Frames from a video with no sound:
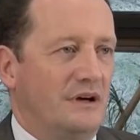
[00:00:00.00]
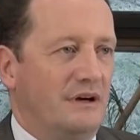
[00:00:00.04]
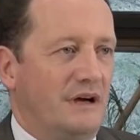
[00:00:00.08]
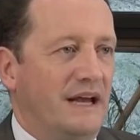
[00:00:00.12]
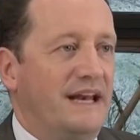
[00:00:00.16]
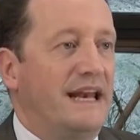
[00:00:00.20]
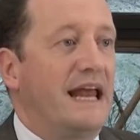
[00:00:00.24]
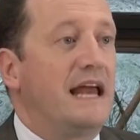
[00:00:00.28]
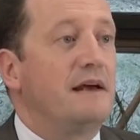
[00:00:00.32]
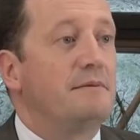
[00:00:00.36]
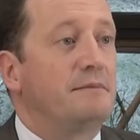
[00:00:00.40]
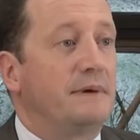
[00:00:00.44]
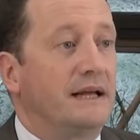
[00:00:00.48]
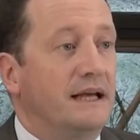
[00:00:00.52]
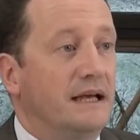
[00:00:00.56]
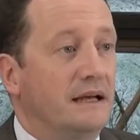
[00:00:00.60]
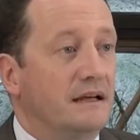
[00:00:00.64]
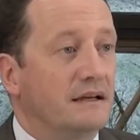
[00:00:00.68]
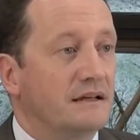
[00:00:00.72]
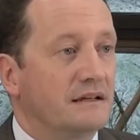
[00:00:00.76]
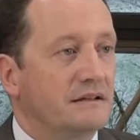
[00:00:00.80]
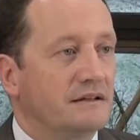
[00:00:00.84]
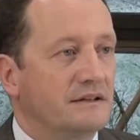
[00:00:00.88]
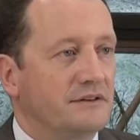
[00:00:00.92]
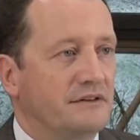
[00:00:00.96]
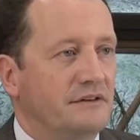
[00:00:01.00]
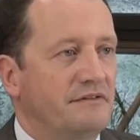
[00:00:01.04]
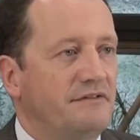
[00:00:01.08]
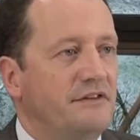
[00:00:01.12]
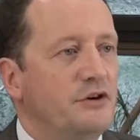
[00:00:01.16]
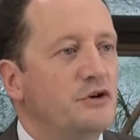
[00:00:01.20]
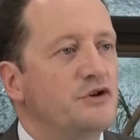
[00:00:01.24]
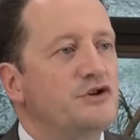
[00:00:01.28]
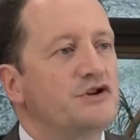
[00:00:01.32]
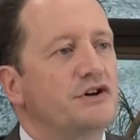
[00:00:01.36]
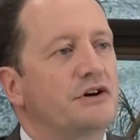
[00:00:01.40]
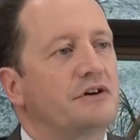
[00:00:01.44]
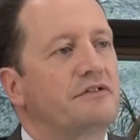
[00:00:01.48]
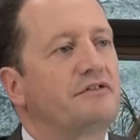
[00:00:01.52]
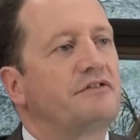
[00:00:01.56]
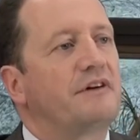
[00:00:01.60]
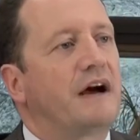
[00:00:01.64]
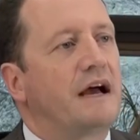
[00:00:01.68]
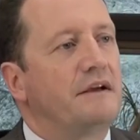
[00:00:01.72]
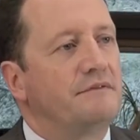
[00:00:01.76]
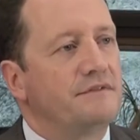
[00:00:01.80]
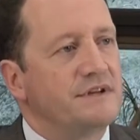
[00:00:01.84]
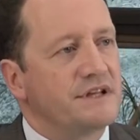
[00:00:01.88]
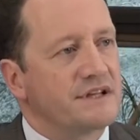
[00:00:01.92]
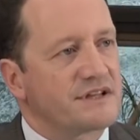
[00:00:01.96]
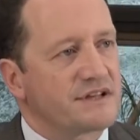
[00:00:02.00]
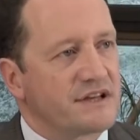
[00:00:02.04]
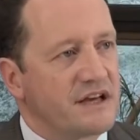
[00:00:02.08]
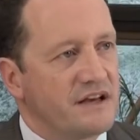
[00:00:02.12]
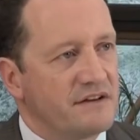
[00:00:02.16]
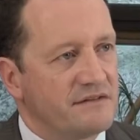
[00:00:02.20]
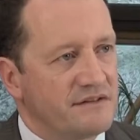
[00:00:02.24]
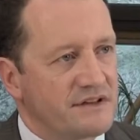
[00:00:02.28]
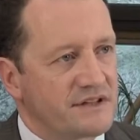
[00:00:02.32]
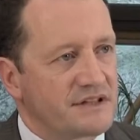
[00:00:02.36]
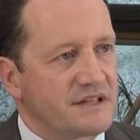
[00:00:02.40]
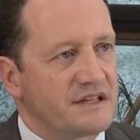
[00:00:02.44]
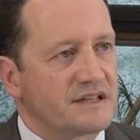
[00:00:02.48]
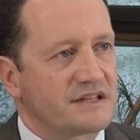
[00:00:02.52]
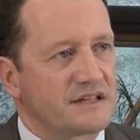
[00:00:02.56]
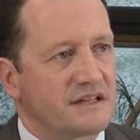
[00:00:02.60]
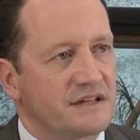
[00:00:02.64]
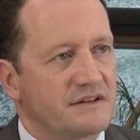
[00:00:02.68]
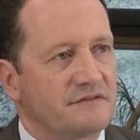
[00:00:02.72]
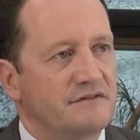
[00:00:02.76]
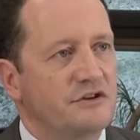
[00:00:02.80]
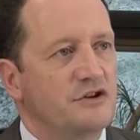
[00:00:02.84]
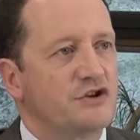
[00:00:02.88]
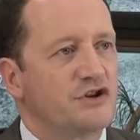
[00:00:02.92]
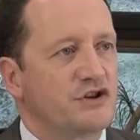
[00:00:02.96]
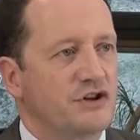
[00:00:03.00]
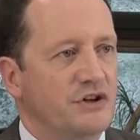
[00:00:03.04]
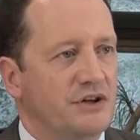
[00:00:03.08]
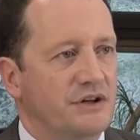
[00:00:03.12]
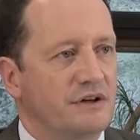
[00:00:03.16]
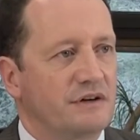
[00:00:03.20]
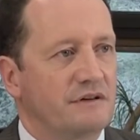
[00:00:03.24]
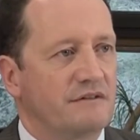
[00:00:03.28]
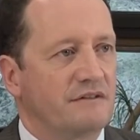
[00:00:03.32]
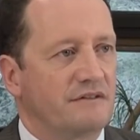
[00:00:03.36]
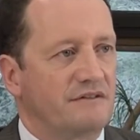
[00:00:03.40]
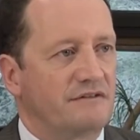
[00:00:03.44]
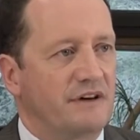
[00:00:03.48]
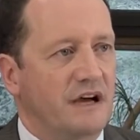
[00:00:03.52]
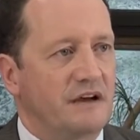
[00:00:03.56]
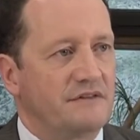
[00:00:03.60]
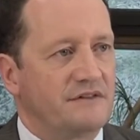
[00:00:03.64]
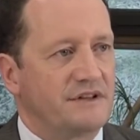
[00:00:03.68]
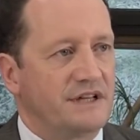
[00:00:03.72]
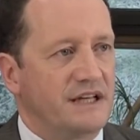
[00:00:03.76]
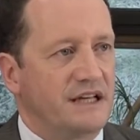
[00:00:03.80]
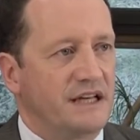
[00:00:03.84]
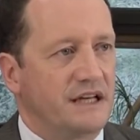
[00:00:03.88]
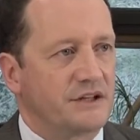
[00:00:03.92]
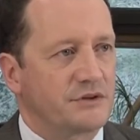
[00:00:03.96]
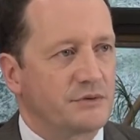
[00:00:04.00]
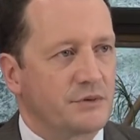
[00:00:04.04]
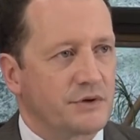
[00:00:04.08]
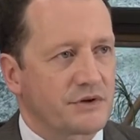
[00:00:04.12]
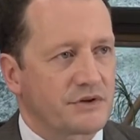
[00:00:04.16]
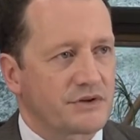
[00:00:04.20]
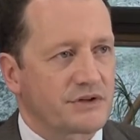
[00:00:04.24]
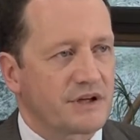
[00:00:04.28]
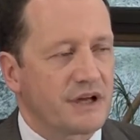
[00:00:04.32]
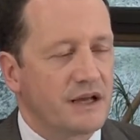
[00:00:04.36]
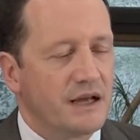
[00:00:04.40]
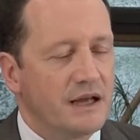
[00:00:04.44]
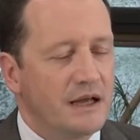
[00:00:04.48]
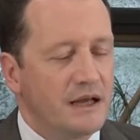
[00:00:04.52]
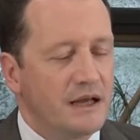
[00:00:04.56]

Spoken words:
enabling the future 5G services and the future 5G networks.